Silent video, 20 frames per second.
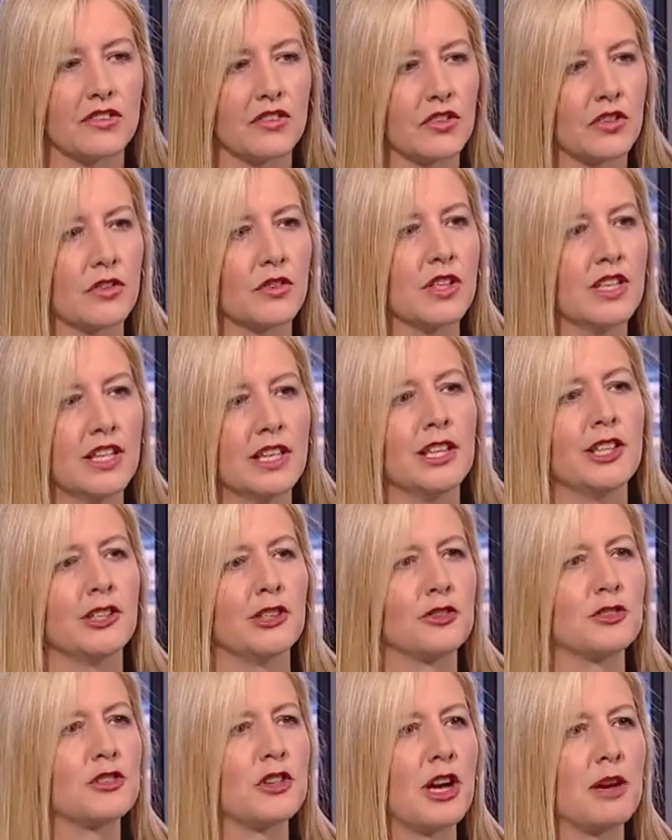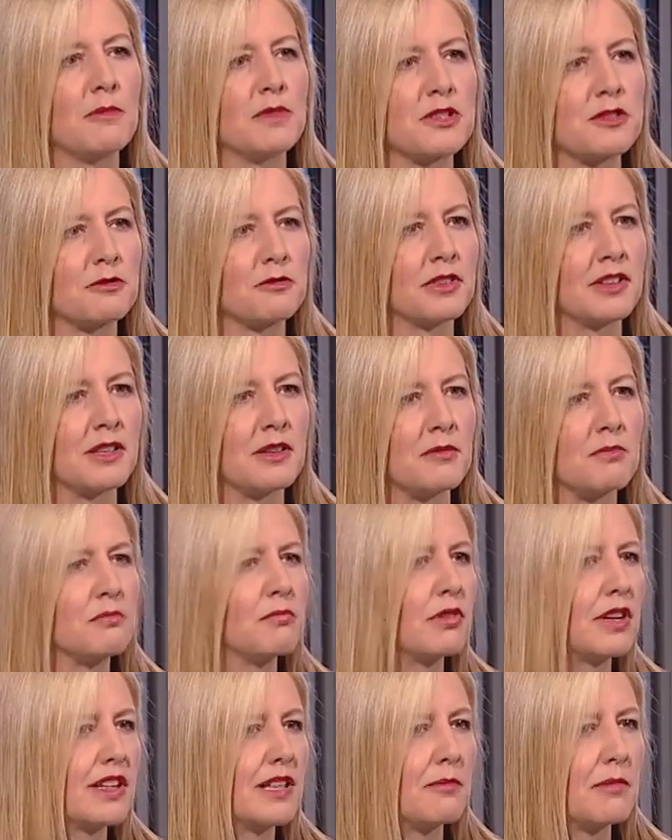So your job is to really
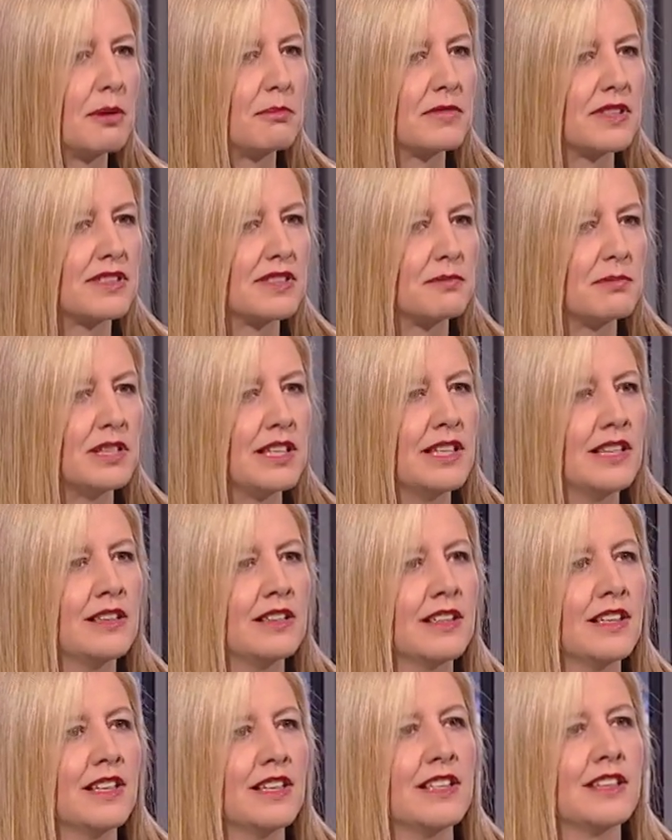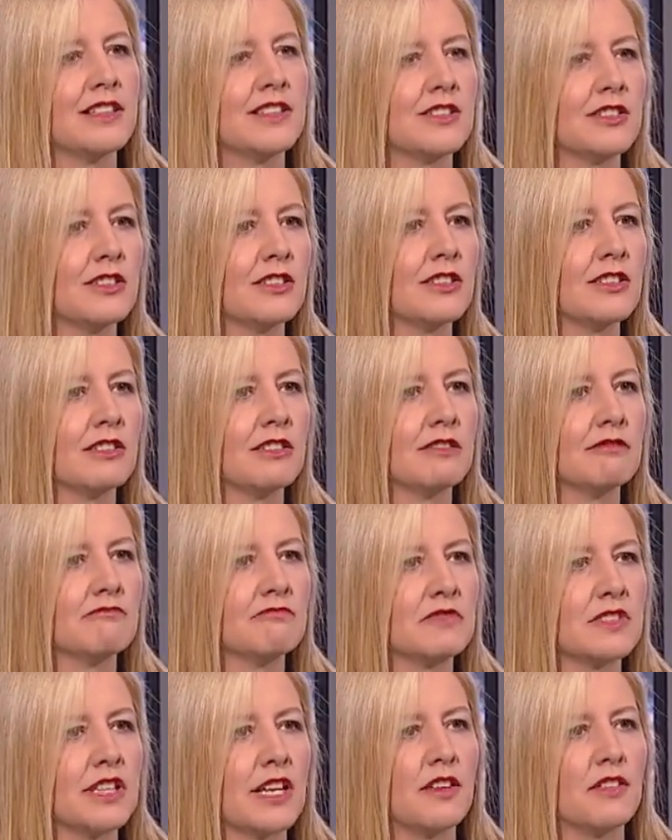bring them up to speed, to
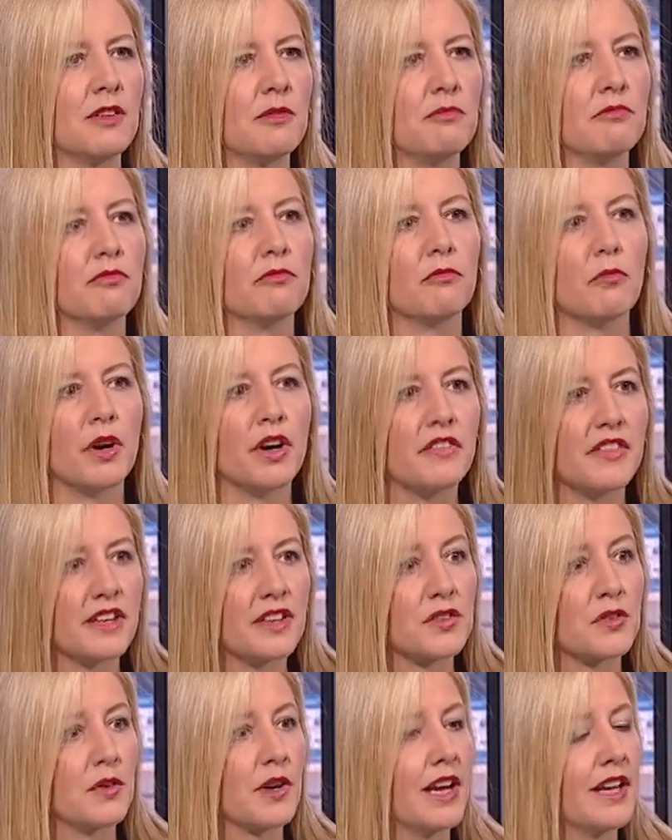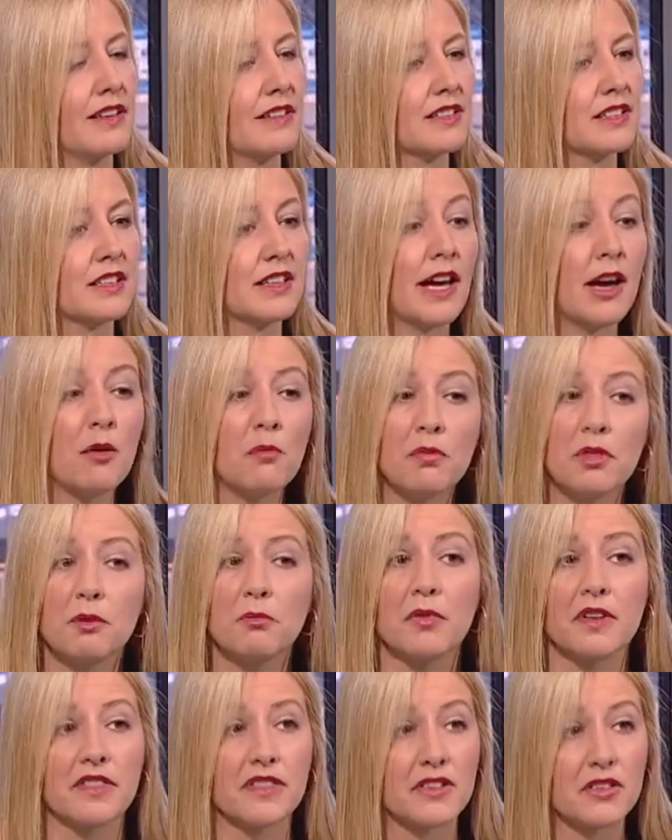tell them where things are at, to help them
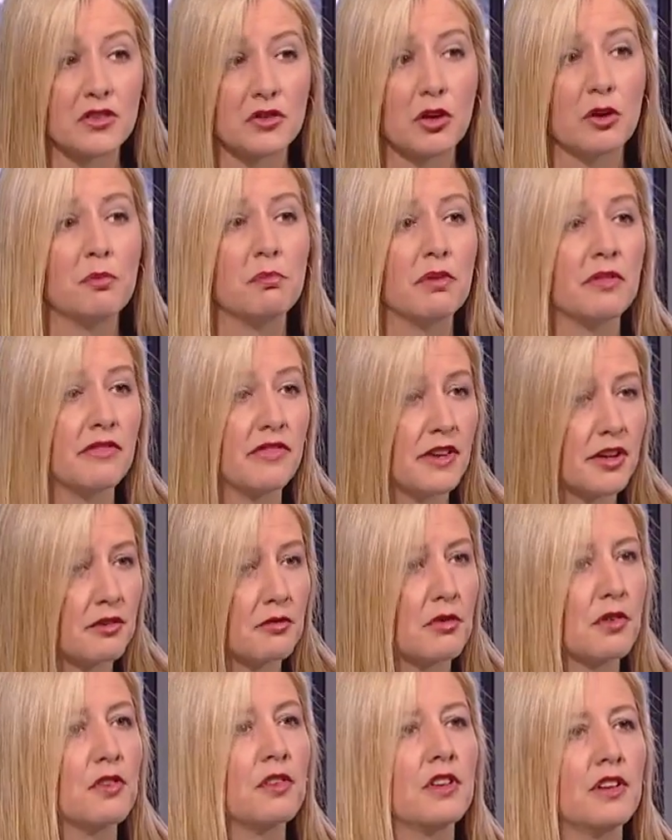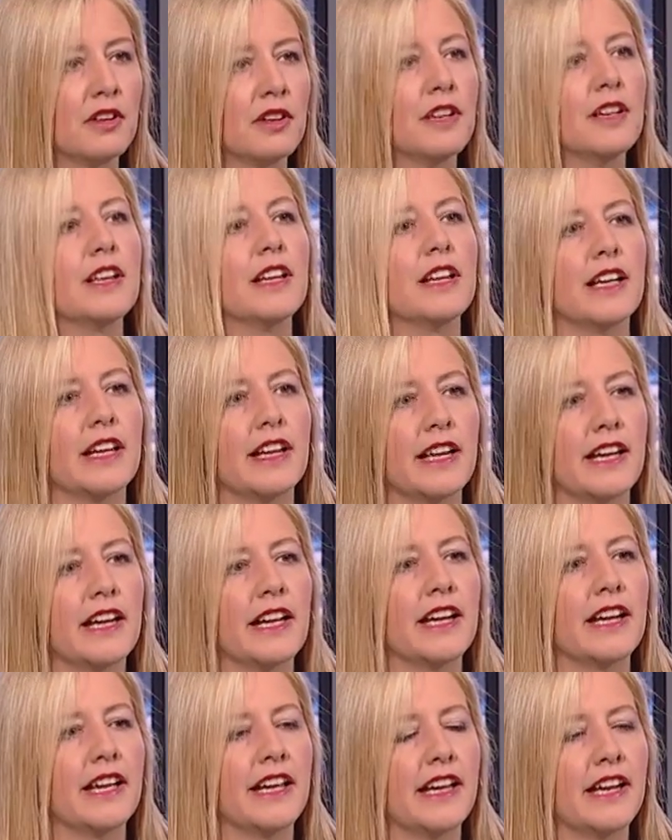with the scope of their role,
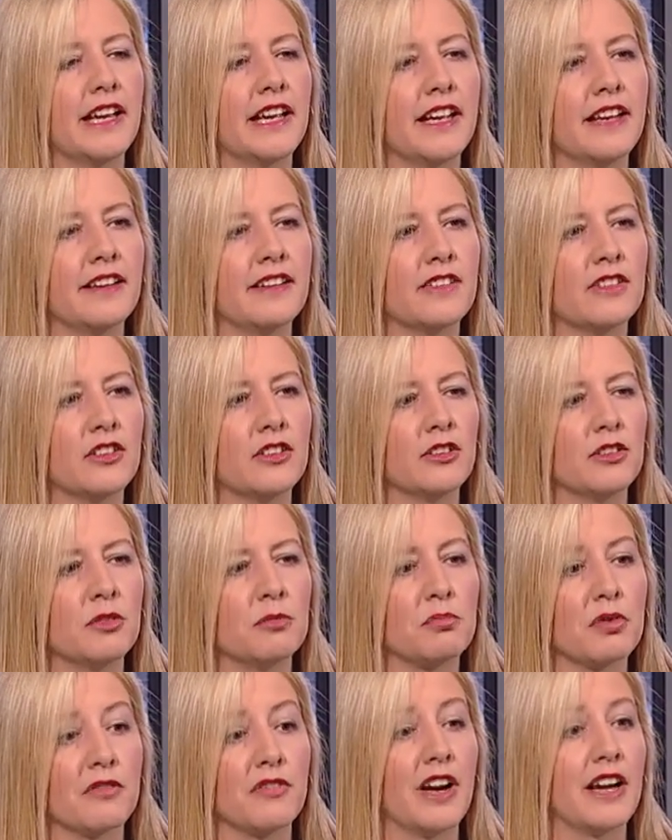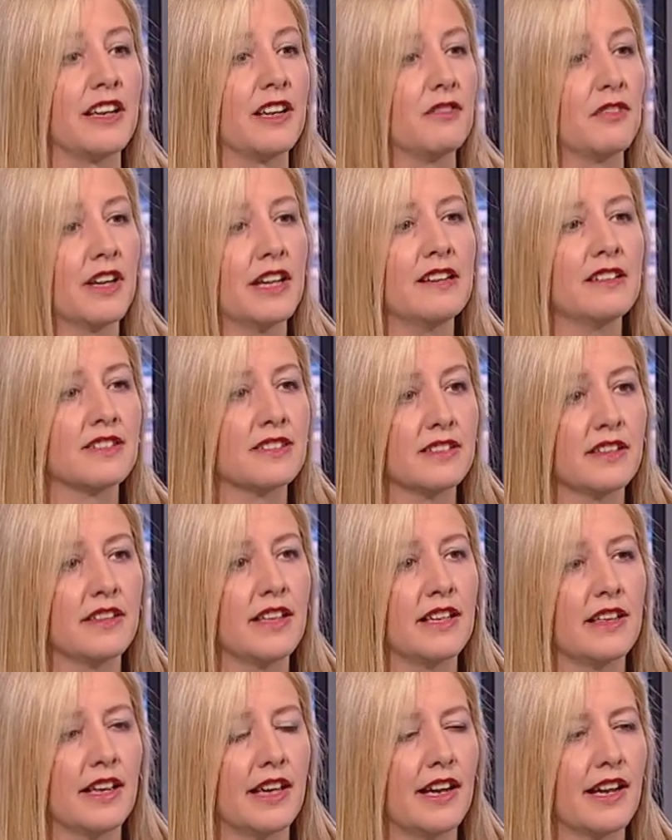and to provide advice, and
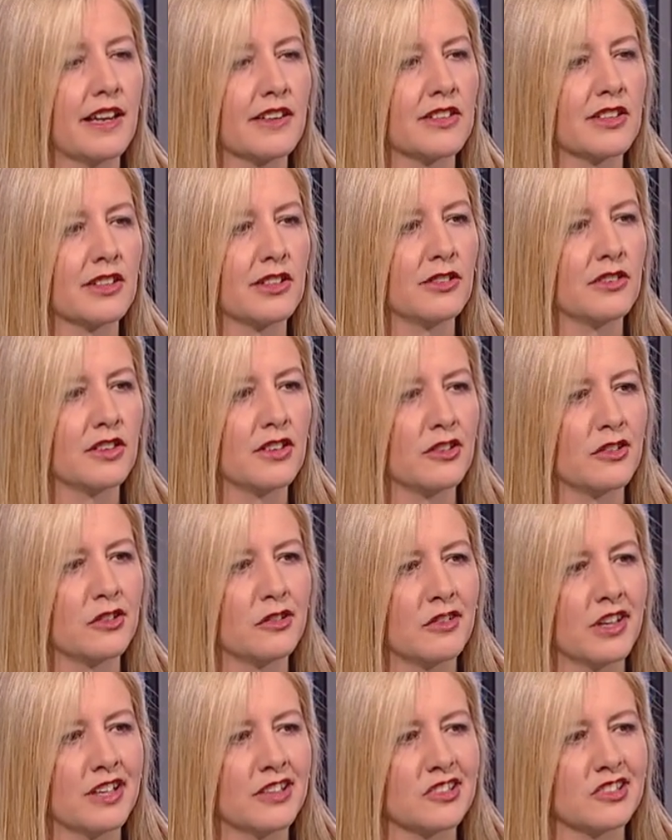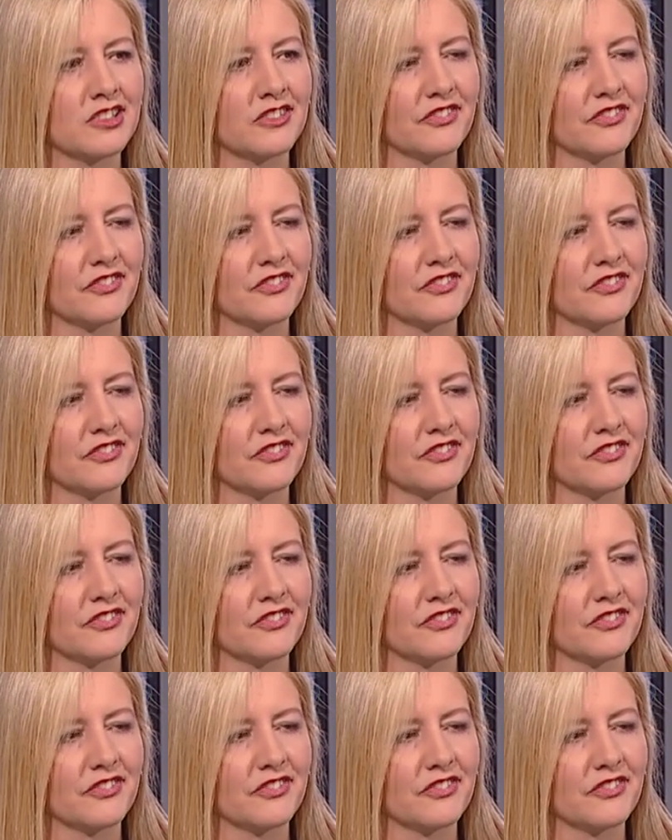then to execute their direction.